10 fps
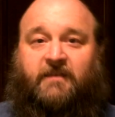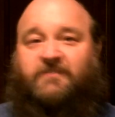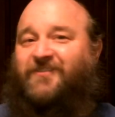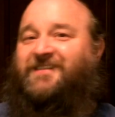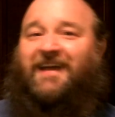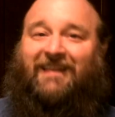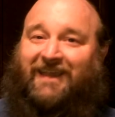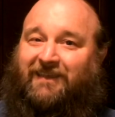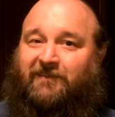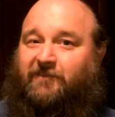so it's not
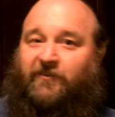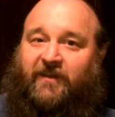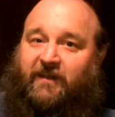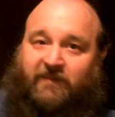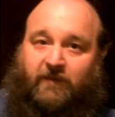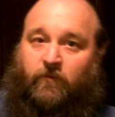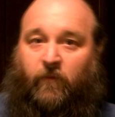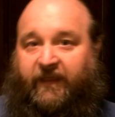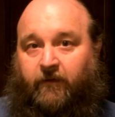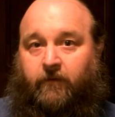like you're doing anything
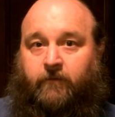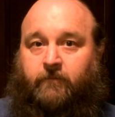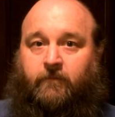weird